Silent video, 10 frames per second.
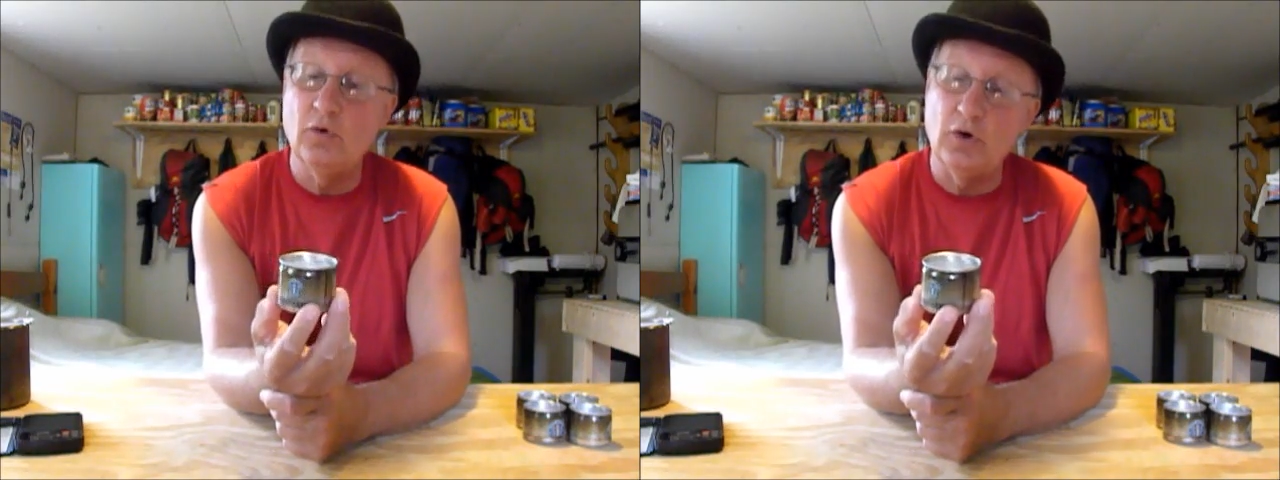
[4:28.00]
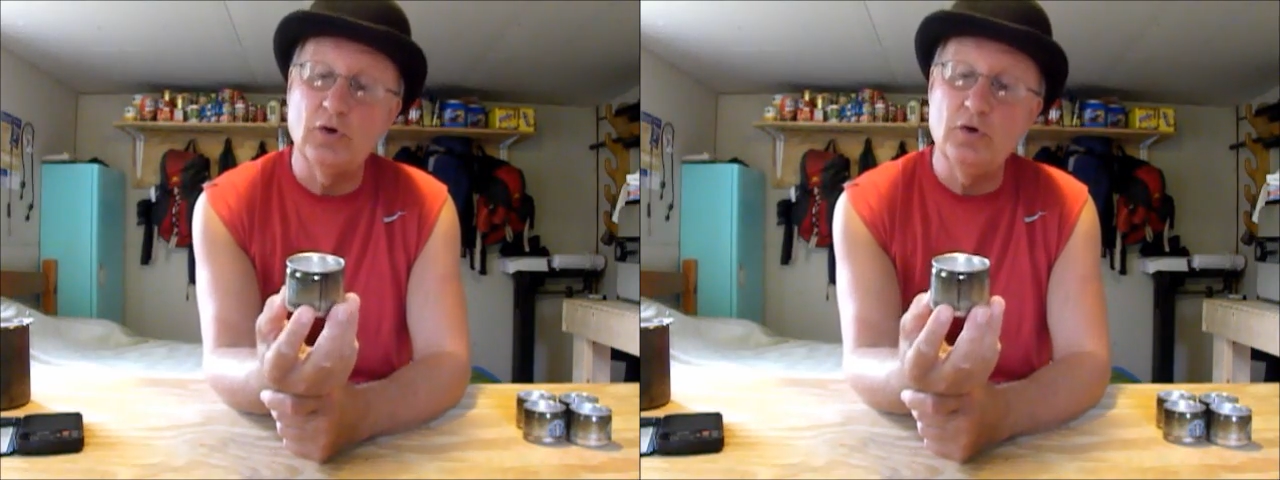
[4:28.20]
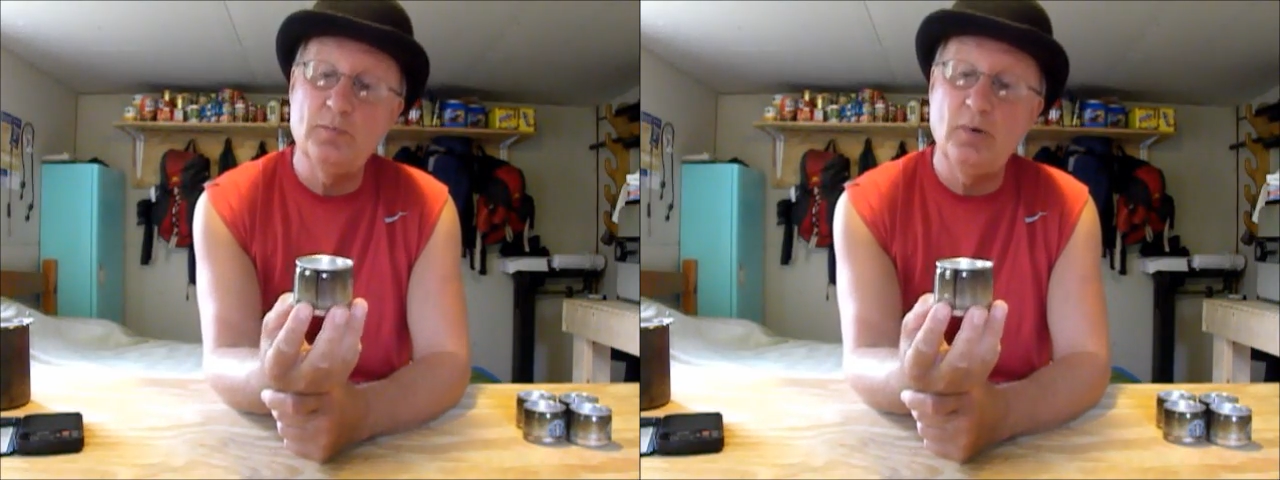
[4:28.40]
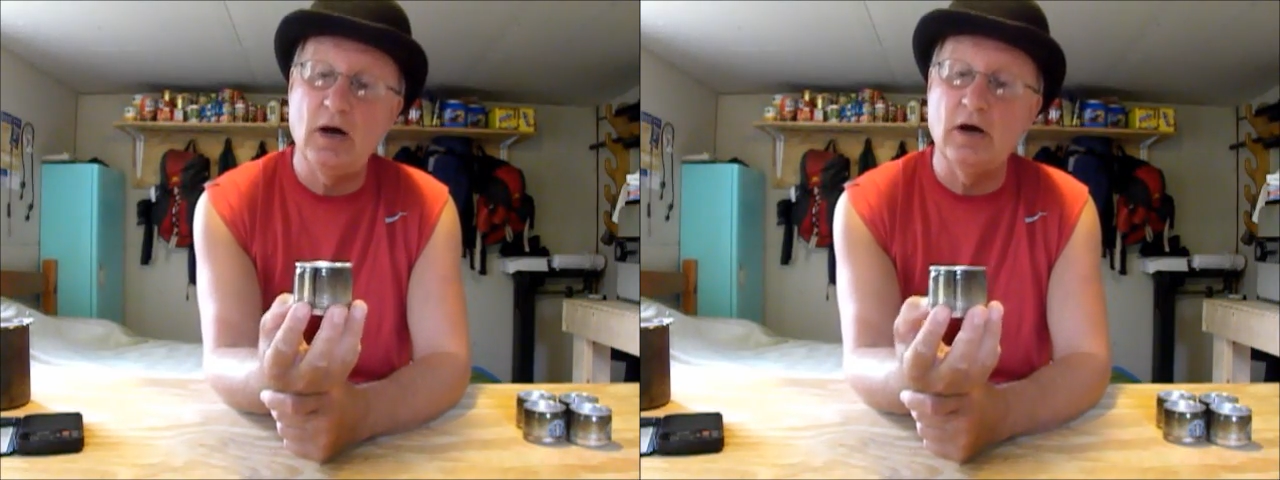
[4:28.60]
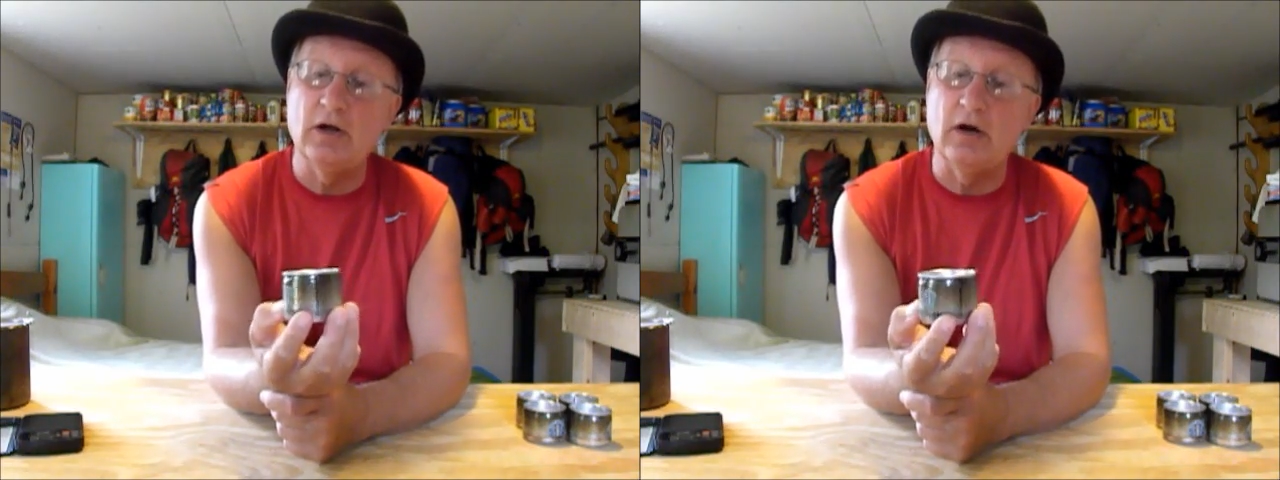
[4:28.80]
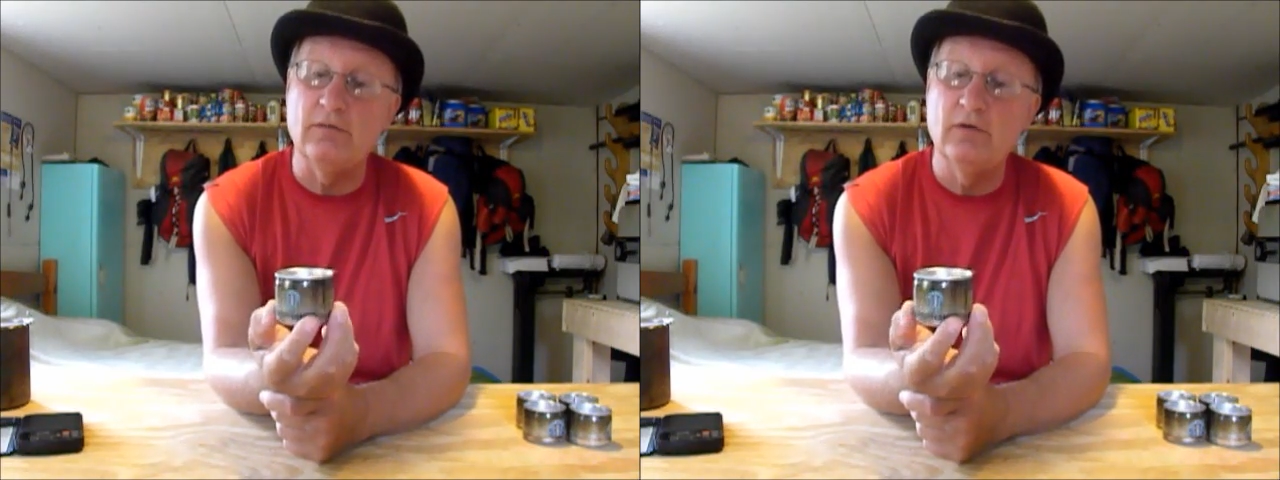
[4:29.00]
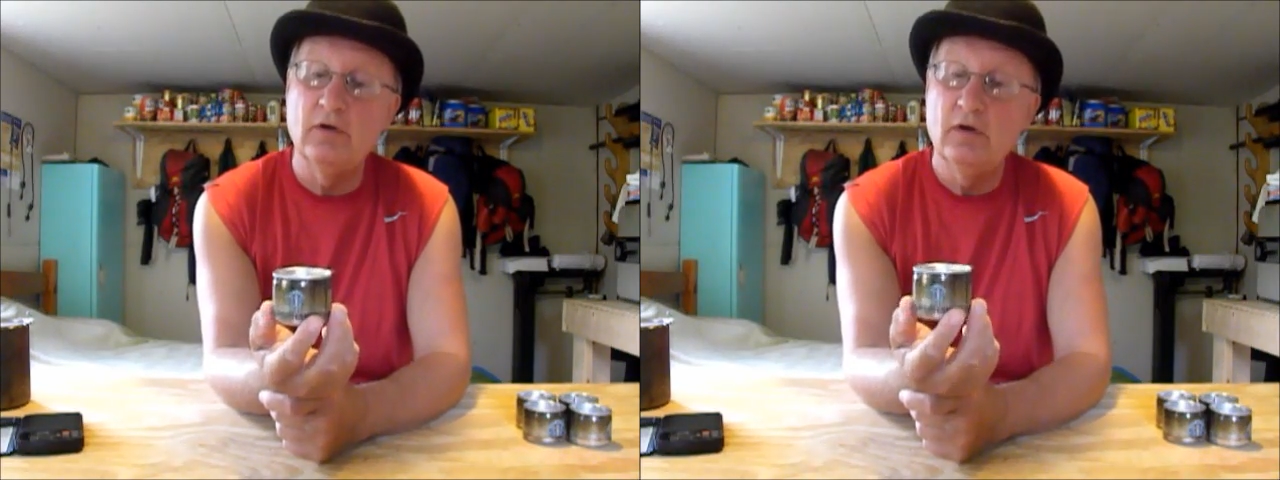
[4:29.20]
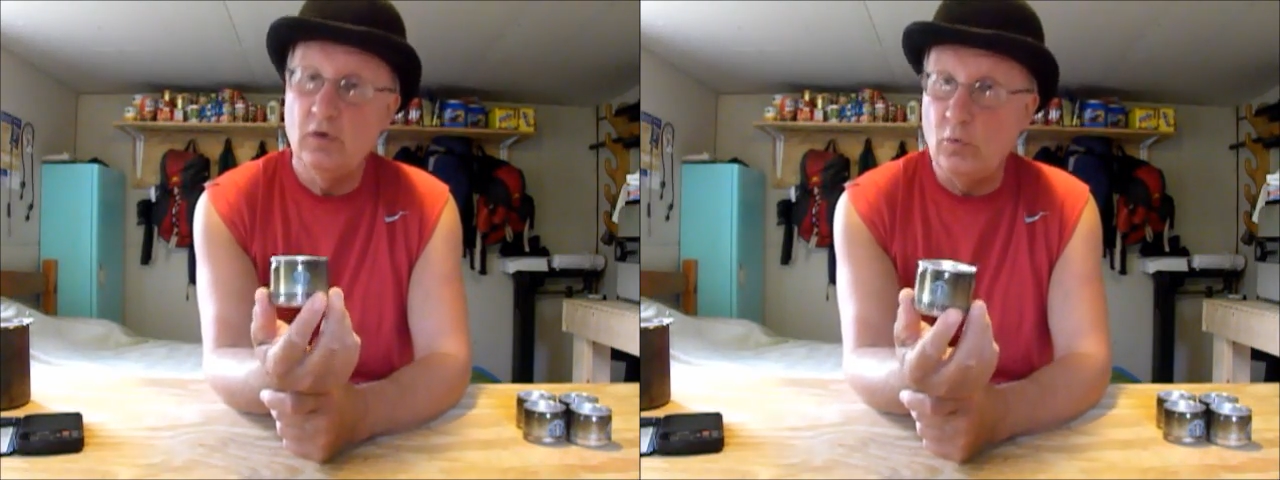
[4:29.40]
or a good part of,
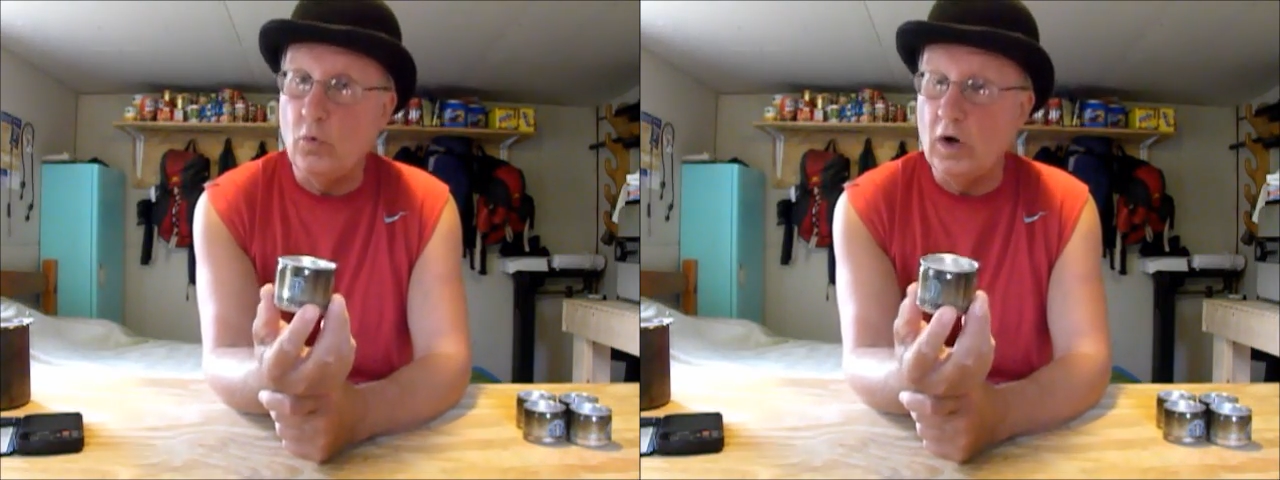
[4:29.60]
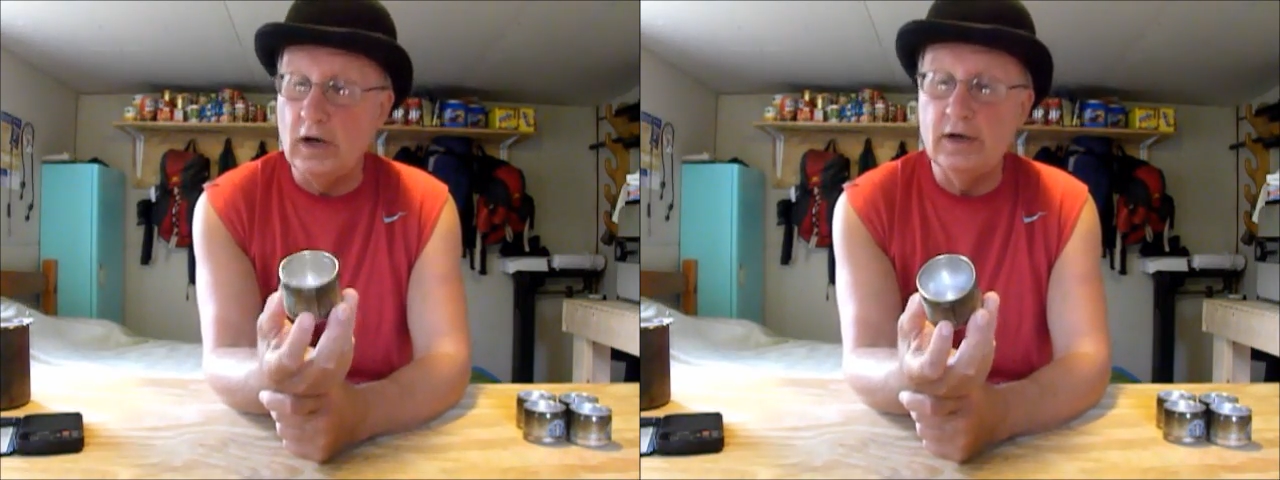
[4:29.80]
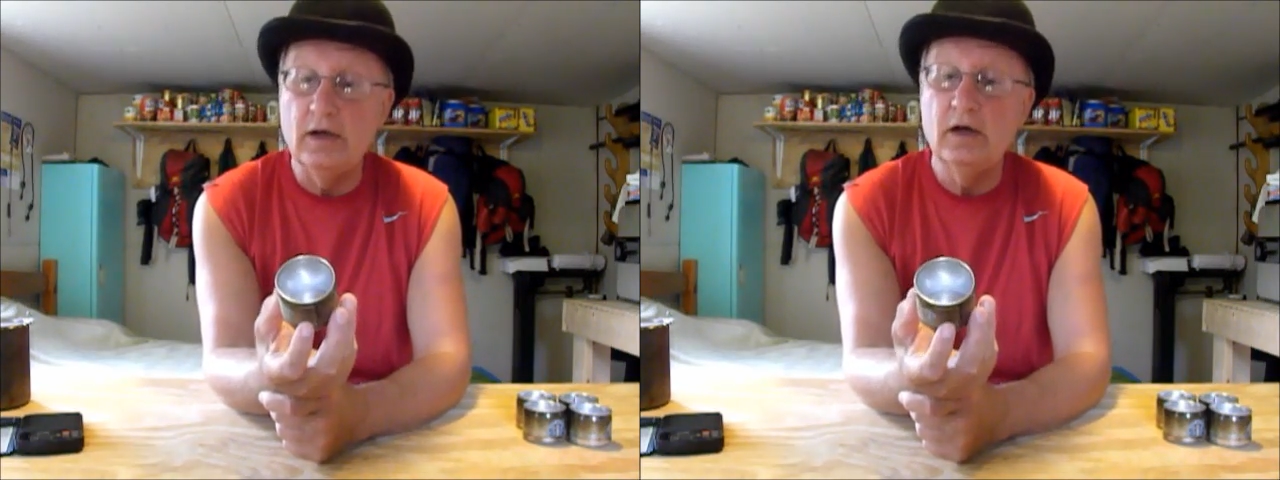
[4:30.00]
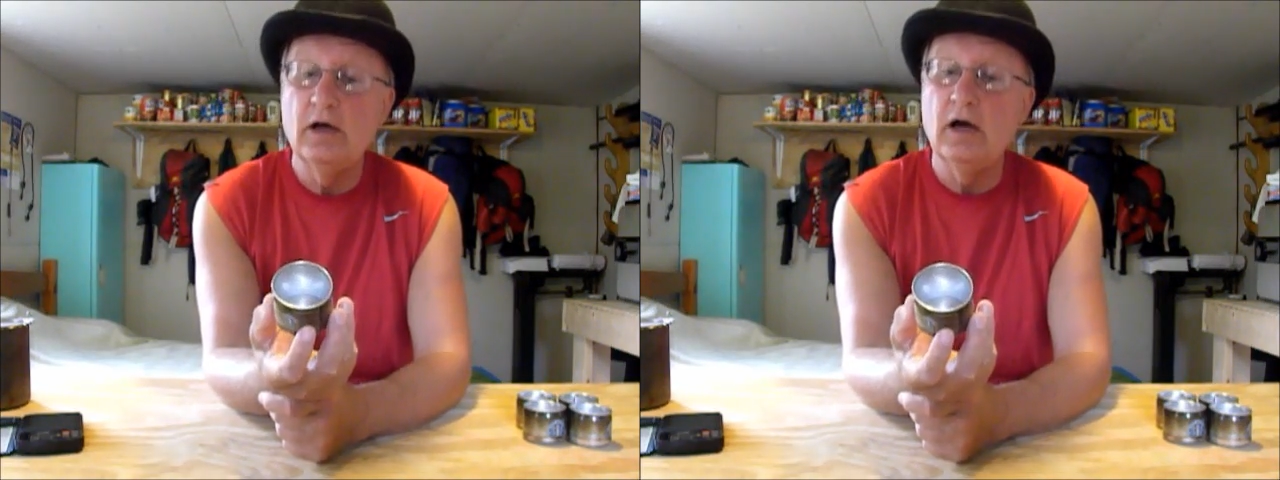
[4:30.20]
one